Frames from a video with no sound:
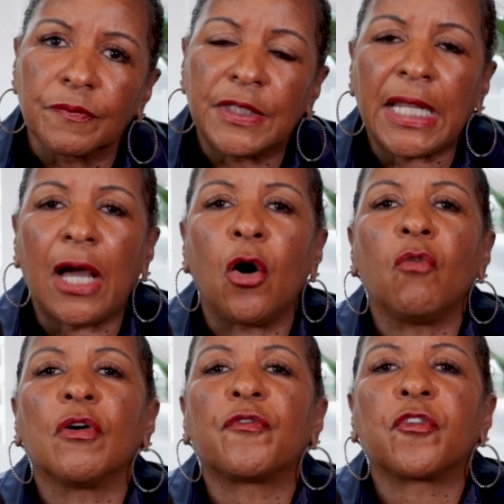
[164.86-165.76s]
that I
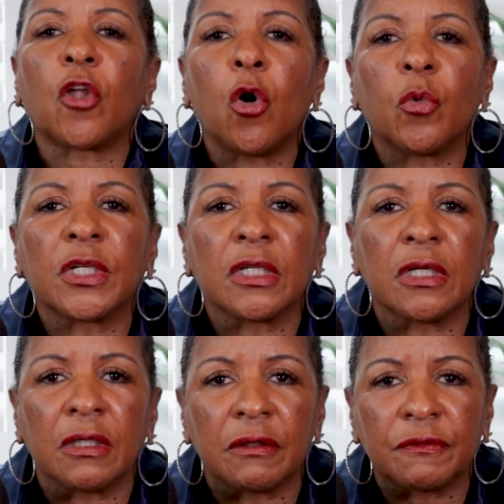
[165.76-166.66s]
overflow with
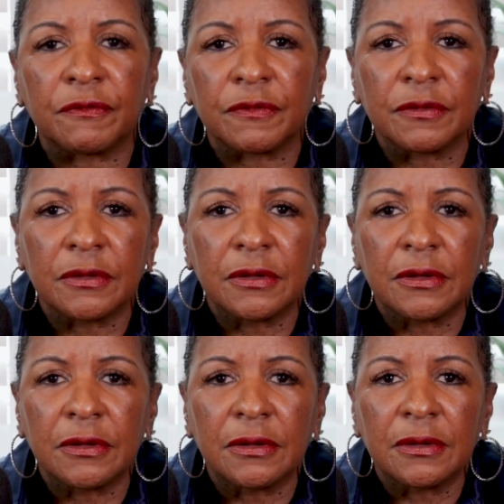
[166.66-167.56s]
love,
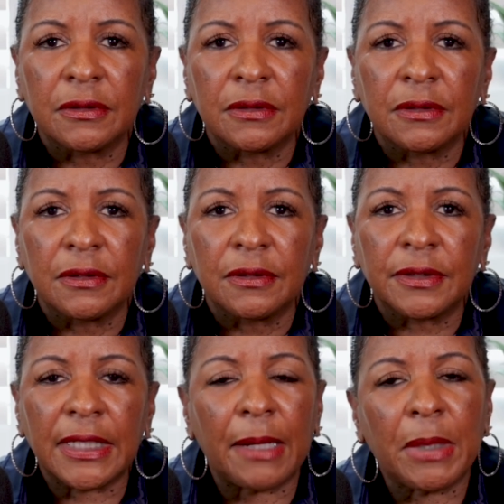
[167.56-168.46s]

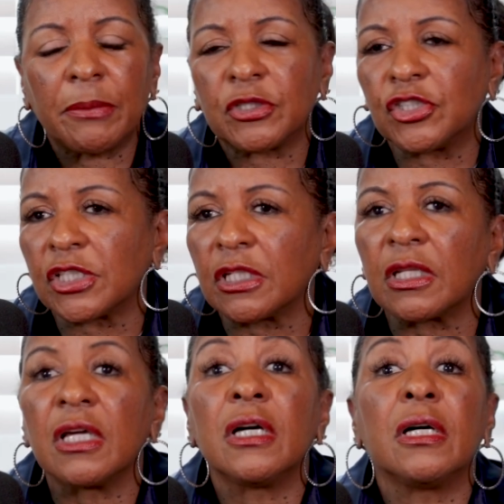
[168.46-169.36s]
that I'm able to just
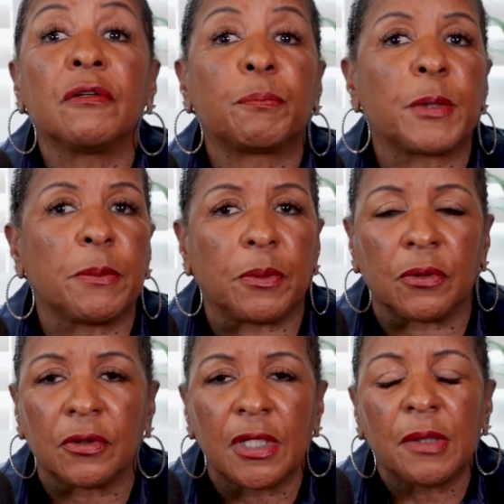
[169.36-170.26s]
love people
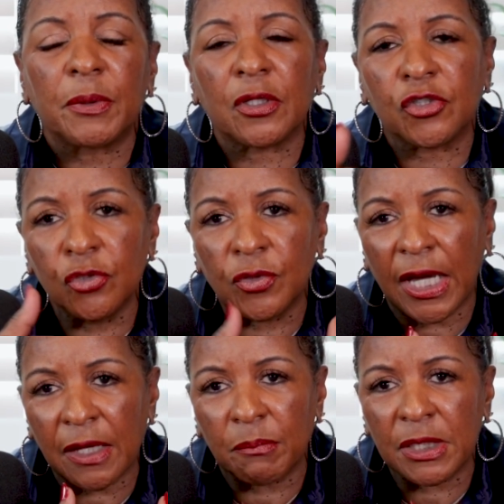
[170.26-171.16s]
because you
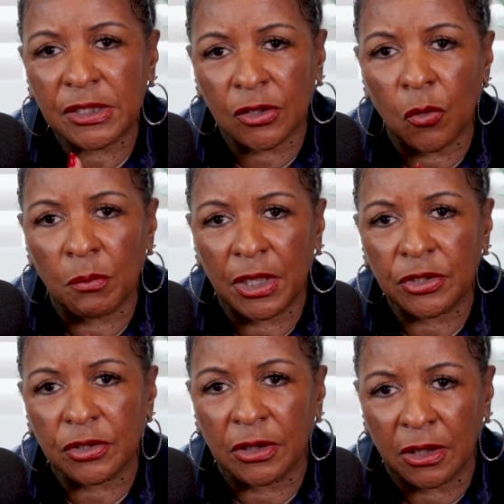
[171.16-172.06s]
gave me so
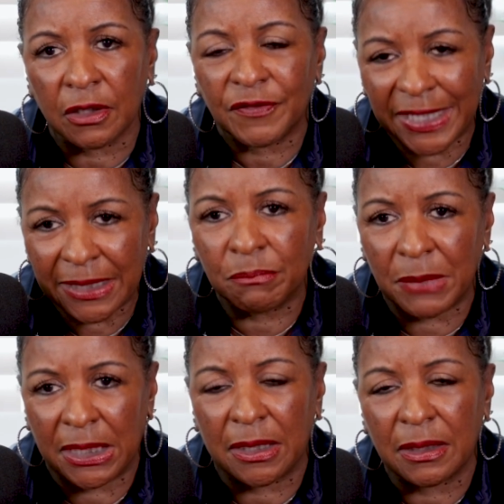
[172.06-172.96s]
much love in me.